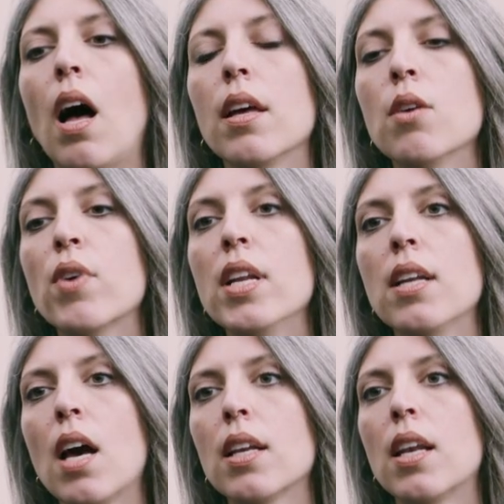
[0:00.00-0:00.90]
I really
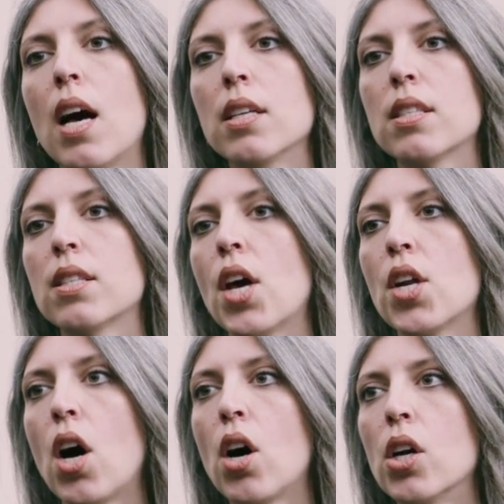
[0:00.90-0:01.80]
like lights
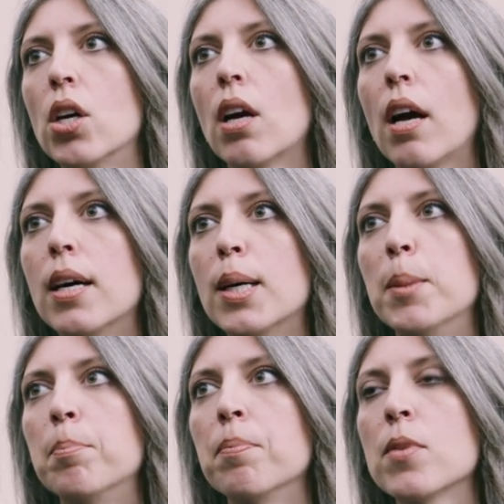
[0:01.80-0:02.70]
that are
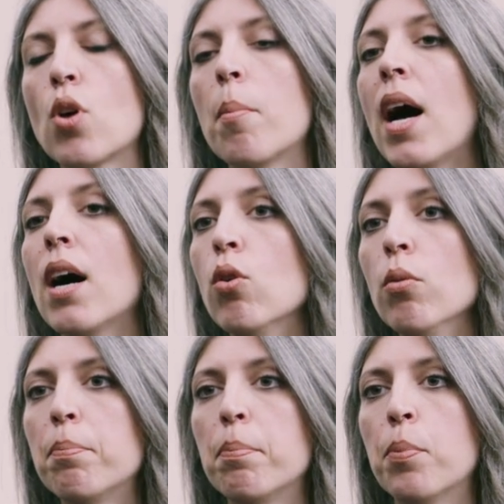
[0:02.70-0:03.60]

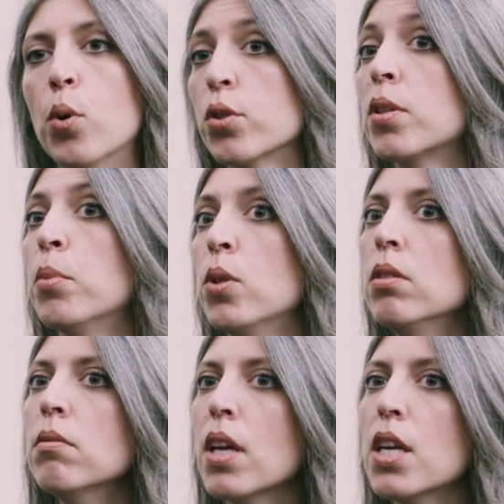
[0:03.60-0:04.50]
somehow
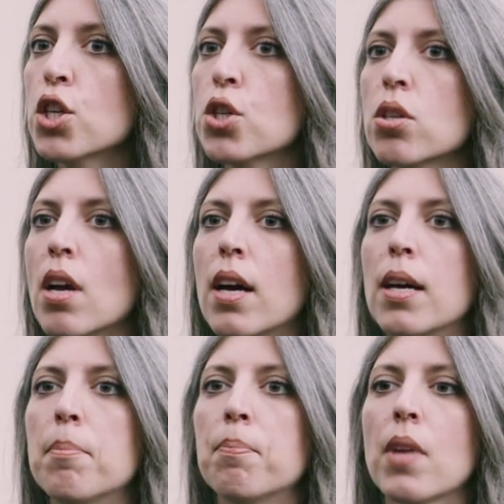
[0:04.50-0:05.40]
portable-ish,
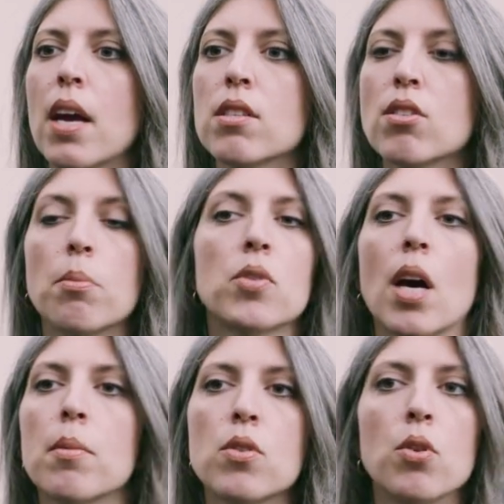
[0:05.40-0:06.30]
as
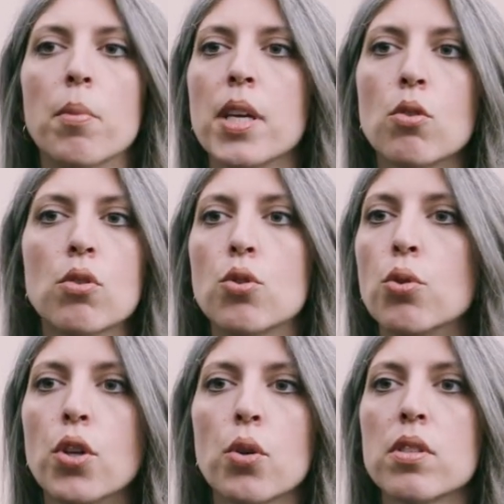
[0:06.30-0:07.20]
sometimes you may use
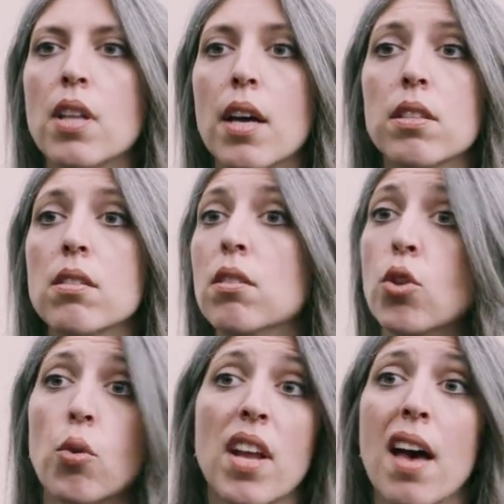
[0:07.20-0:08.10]
studios that
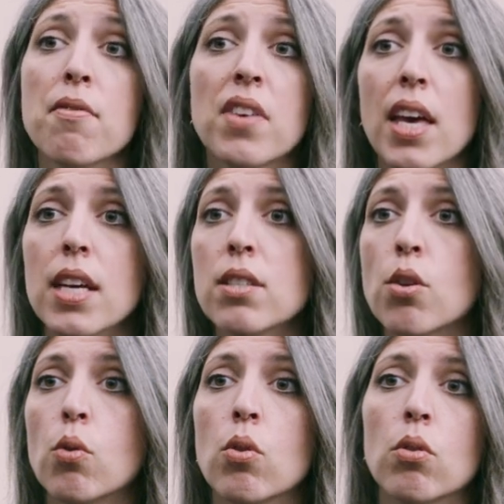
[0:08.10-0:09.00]
don't have kit,
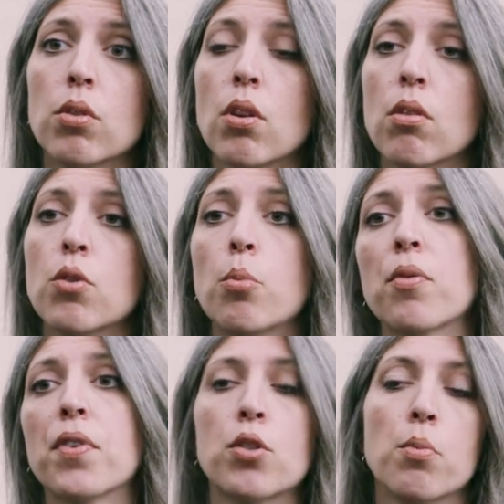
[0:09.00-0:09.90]
or you
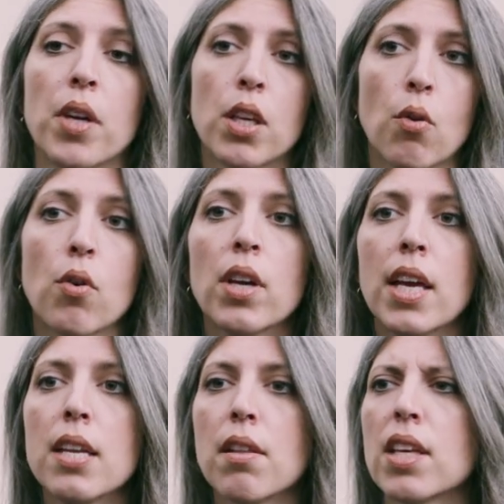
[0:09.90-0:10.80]
prefer to bring your own
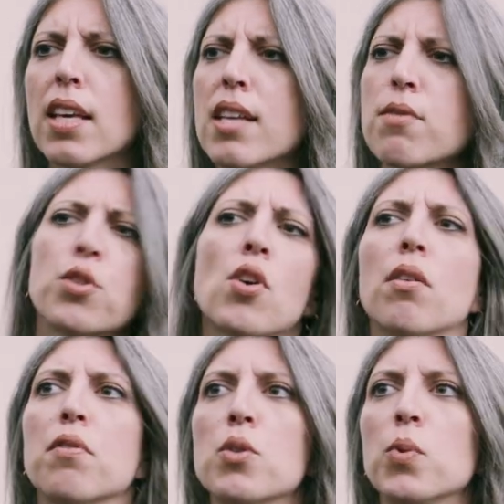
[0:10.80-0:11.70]
kit. I think as
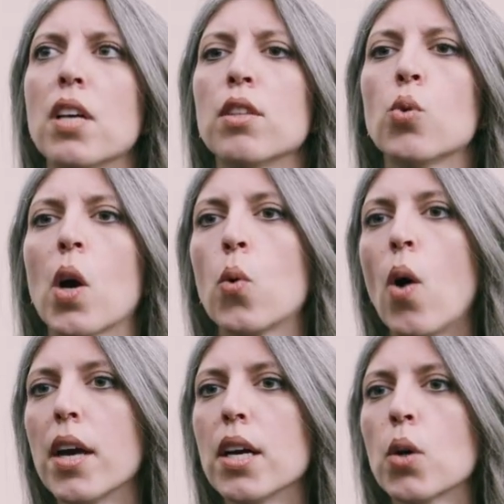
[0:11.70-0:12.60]
photographers we tend to
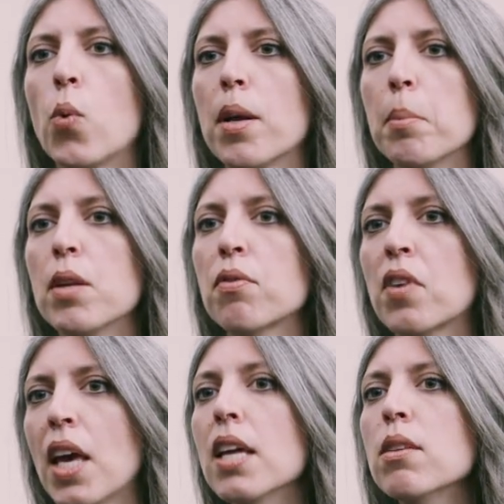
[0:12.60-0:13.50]
acquire quite a bit of
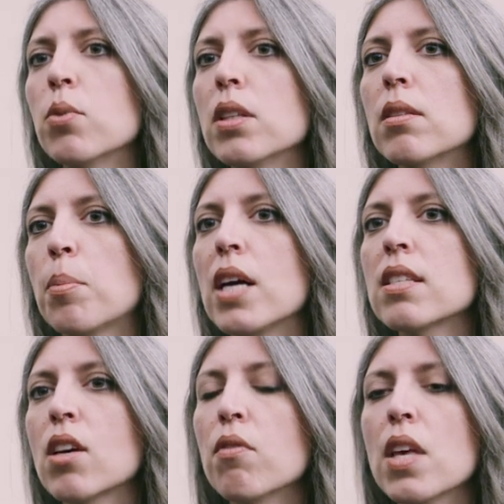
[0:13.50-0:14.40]
kit with the
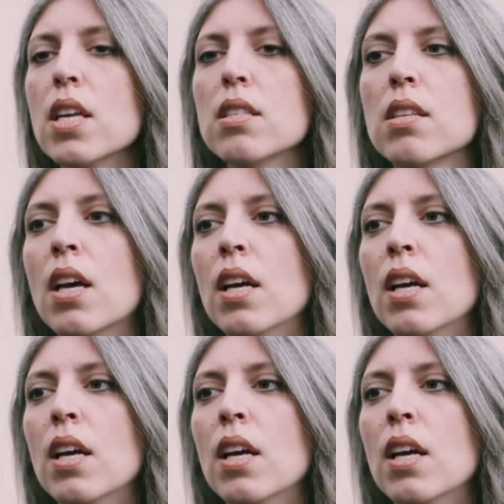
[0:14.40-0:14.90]
passing of years,